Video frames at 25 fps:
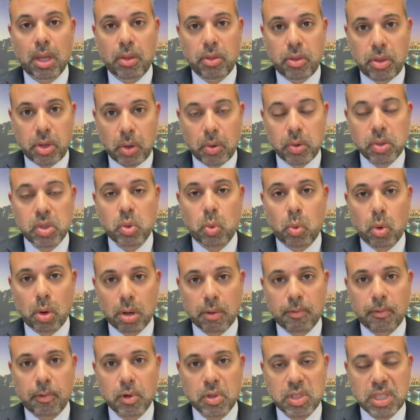those
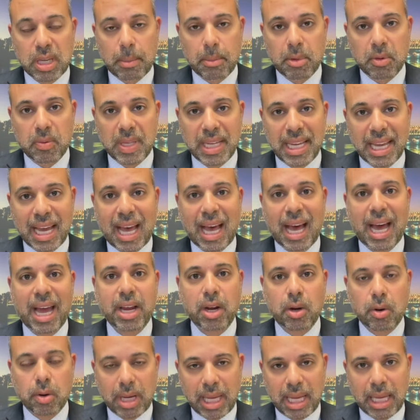work for some of the
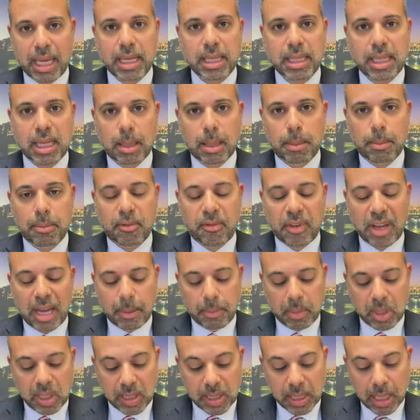higher income
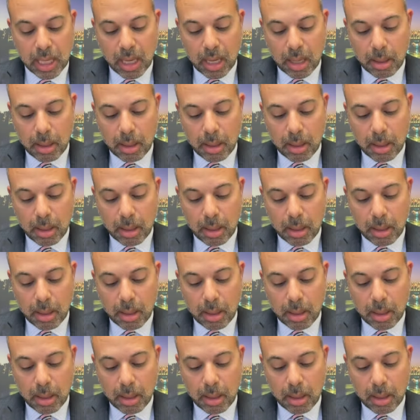families,